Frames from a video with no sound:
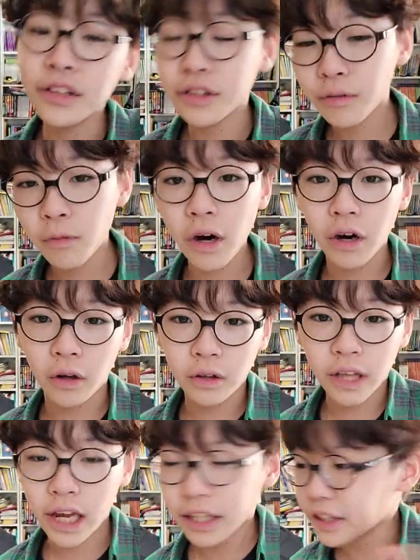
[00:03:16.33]
into the
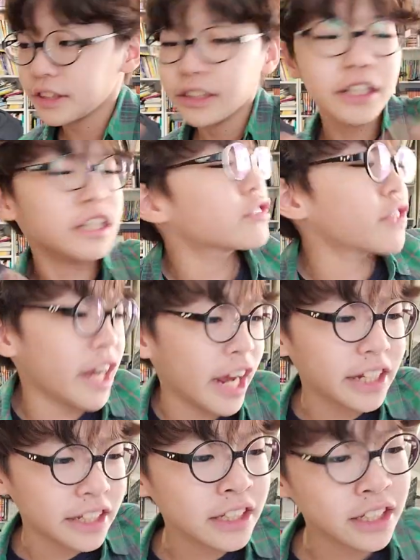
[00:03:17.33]
world and he started
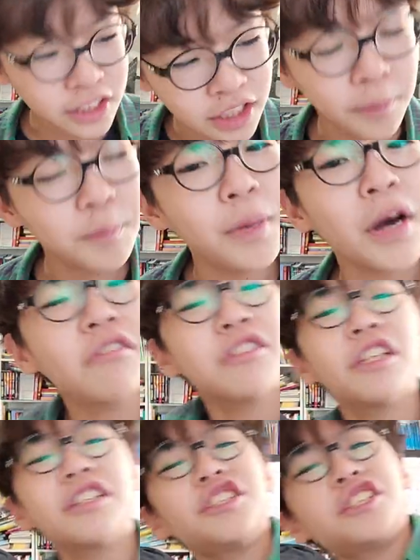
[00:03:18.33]
creating this
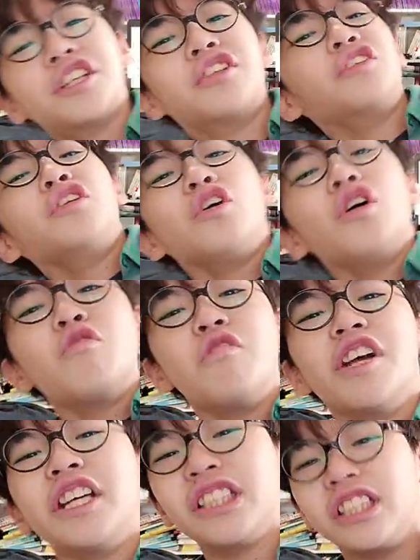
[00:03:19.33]
composition
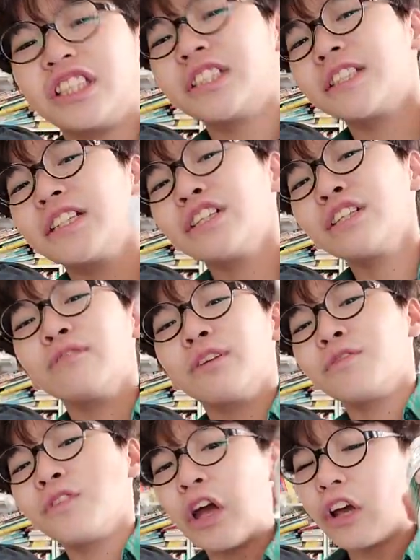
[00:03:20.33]
where he started
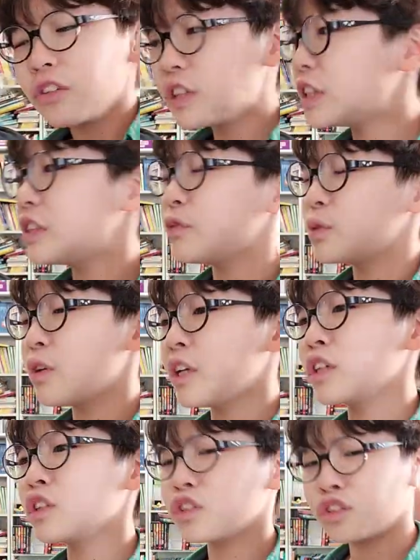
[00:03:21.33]
with
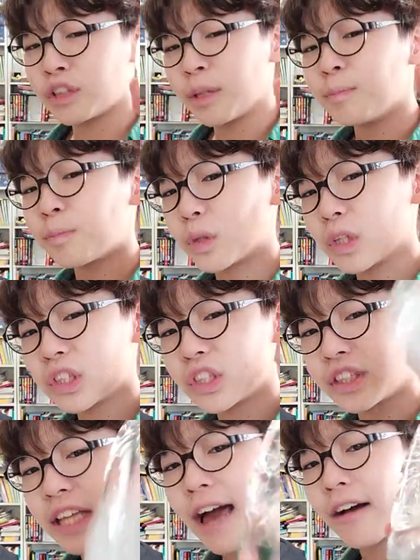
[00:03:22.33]
real simple
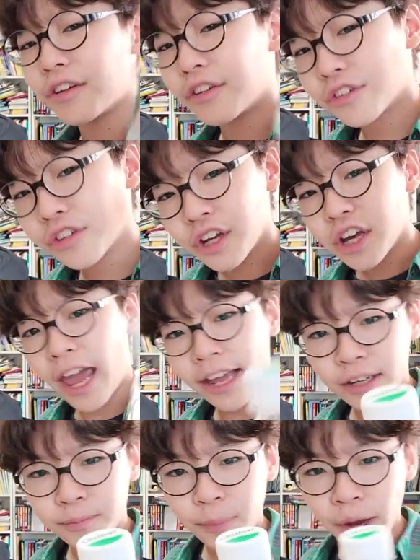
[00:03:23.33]
sounds
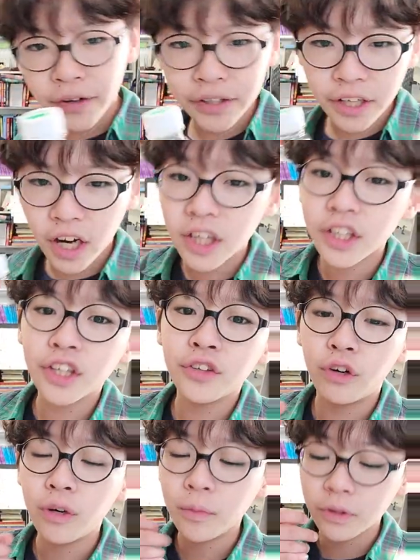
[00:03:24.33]
and compared the other
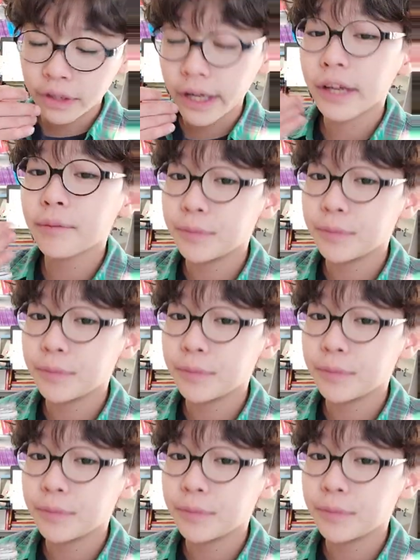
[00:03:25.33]
normal day